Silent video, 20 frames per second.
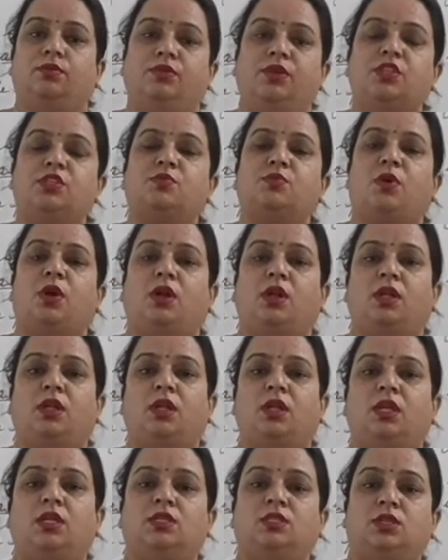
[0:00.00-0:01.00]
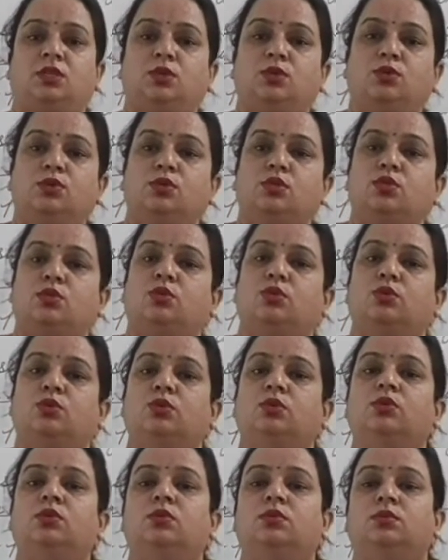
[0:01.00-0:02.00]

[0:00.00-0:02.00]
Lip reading: which modal is used to